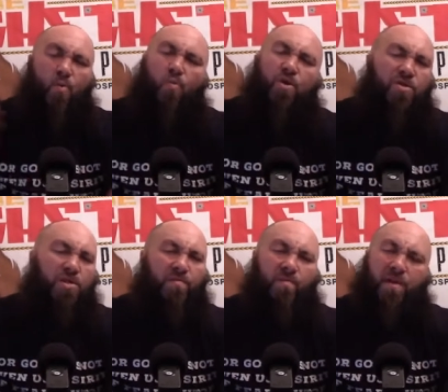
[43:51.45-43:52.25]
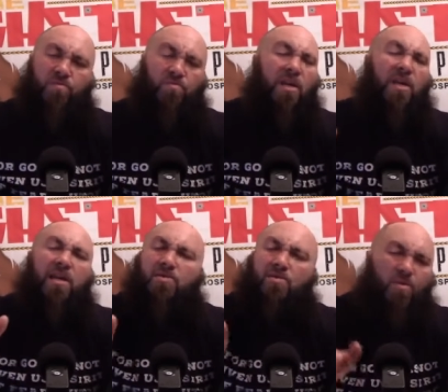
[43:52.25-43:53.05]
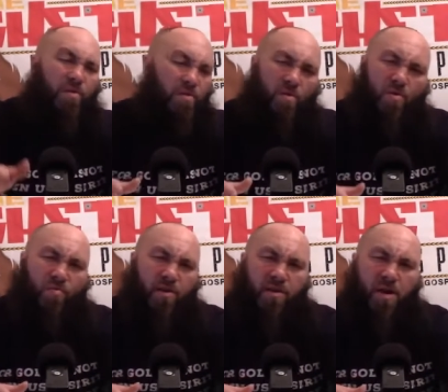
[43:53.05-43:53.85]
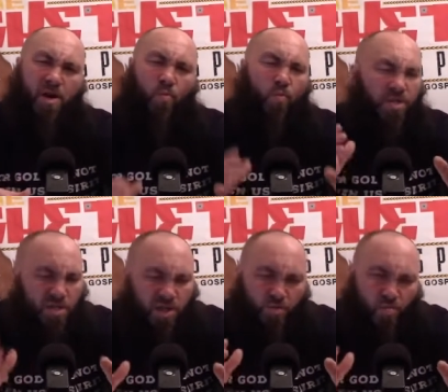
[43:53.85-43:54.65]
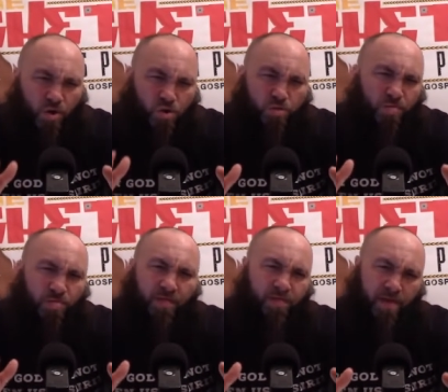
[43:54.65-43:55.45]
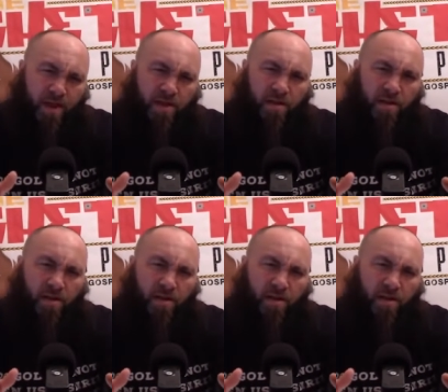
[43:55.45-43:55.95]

We're just vessels. He gets all the glory. We just want you to be fed.